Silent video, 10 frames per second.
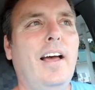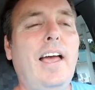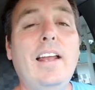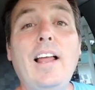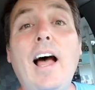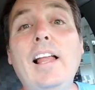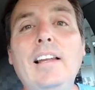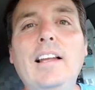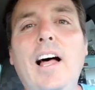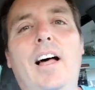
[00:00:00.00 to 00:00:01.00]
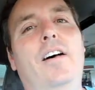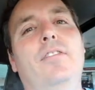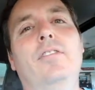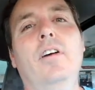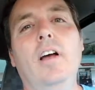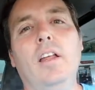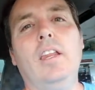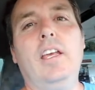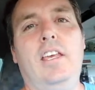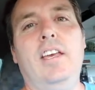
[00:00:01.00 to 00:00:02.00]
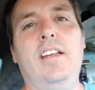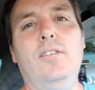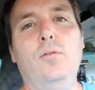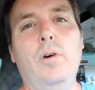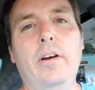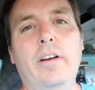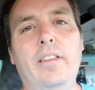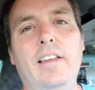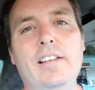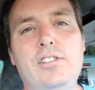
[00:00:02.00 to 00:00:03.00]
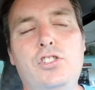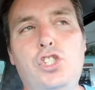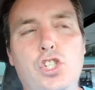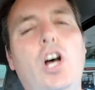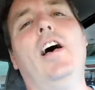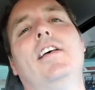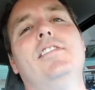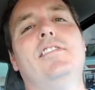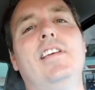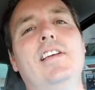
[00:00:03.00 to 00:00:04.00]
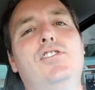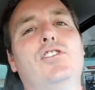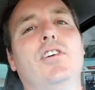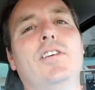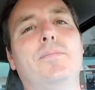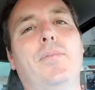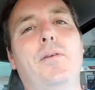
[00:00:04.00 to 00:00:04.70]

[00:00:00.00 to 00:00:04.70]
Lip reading: And I love the kid wearing the Jaws t-shirt,